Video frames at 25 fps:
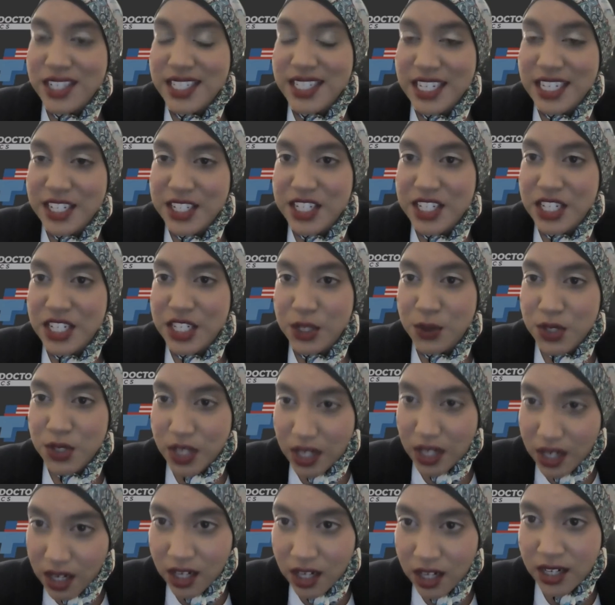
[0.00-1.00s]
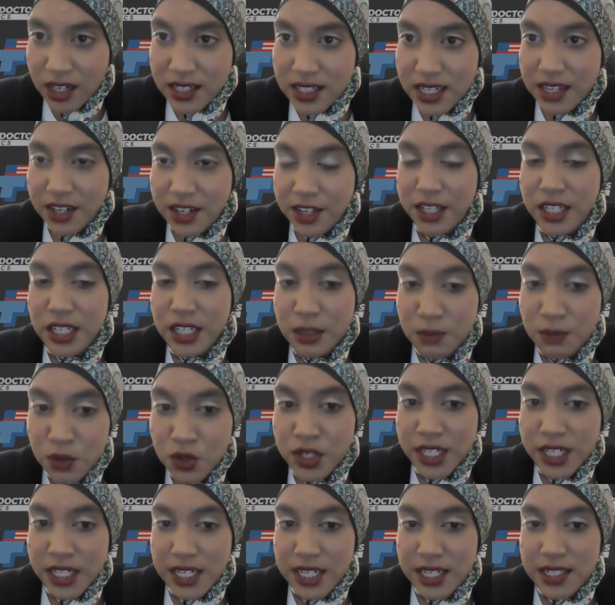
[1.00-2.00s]
continue to hurt and our
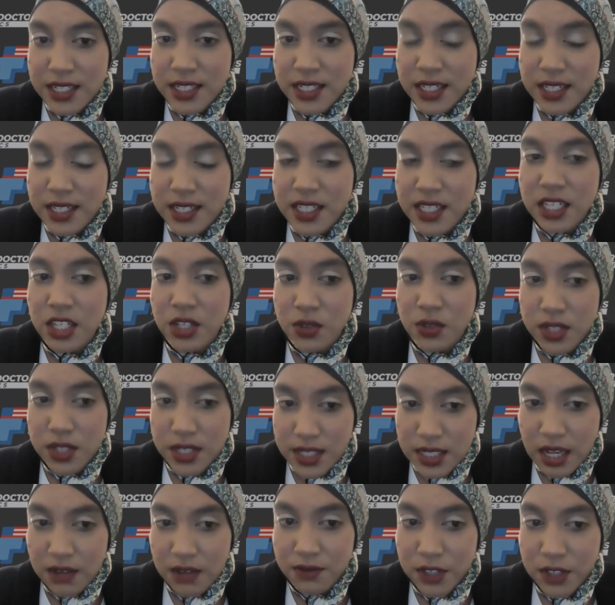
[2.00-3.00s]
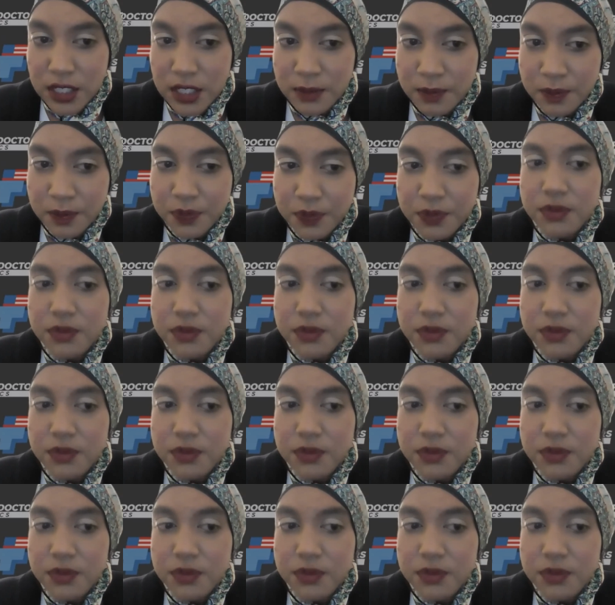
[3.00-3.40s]
communities continue to suffer.